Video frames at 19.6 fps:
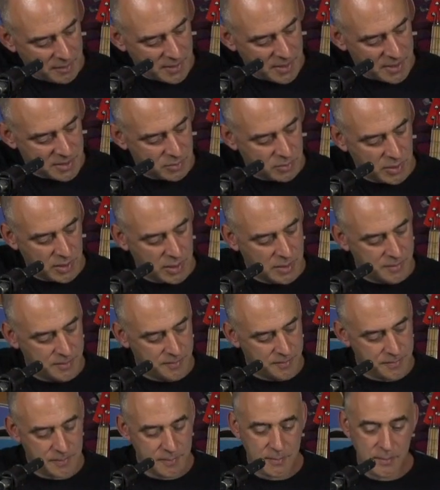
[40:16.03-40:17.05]
Guess what?
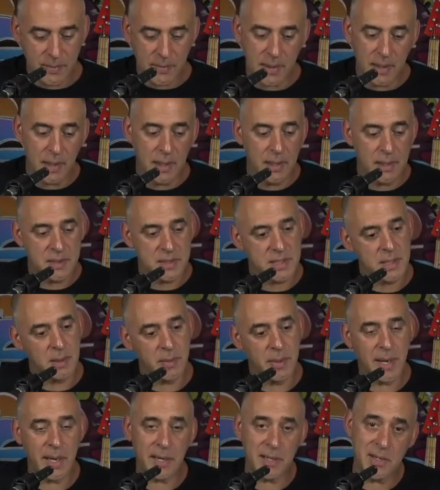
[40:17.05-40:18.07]

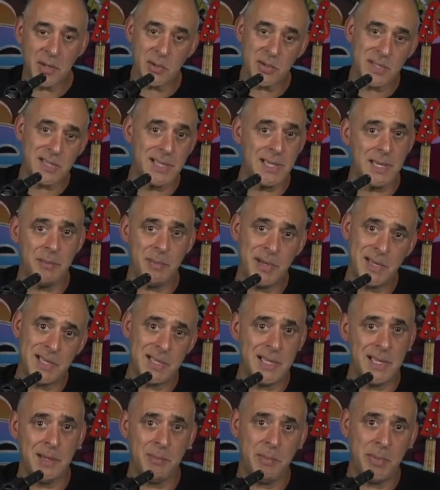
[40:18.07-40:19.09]
Someone had to go
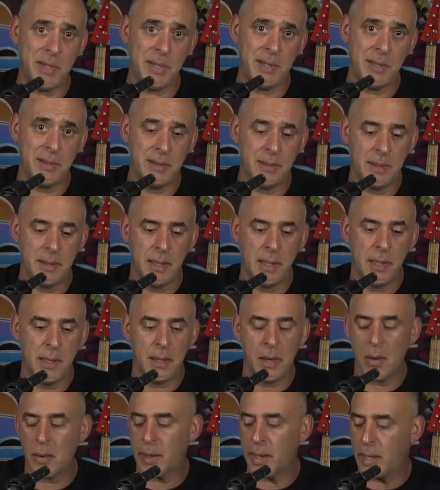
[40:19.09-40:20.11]
sleepy.
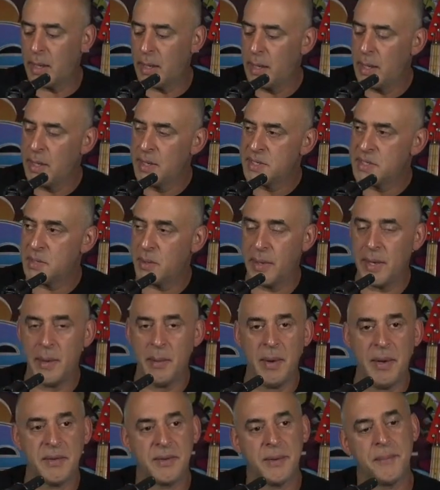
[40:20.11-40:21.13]
Okay, so
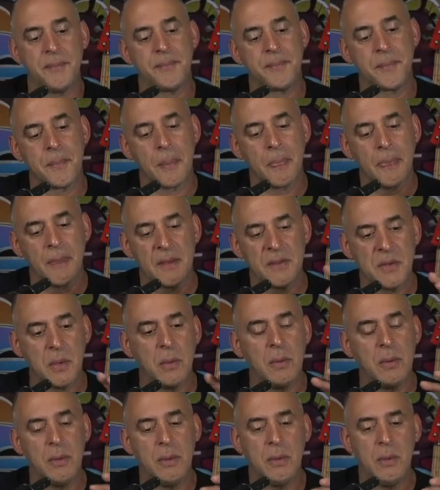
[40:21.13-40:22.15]
anyways,
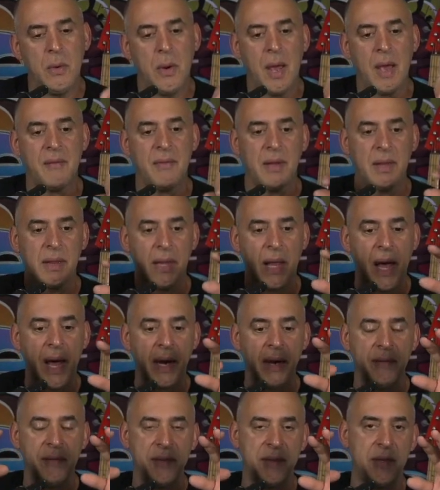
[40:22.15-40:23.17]
so you have a
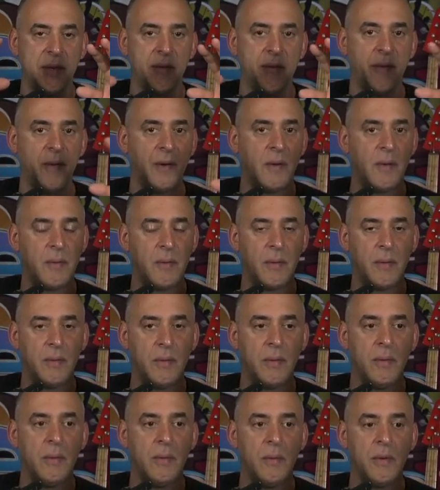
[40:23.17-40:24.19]
lot of different
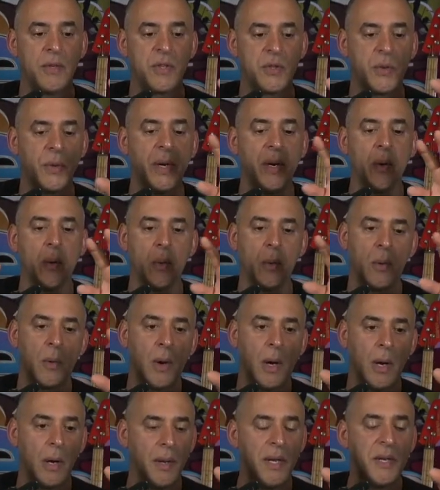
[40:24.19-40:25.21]
string
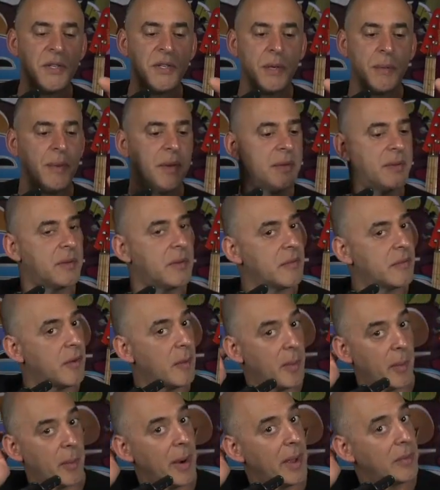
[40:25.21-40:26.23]
instruments
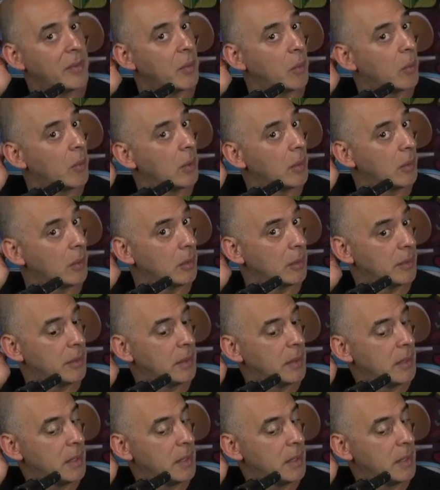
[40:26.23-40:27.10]
from around the world.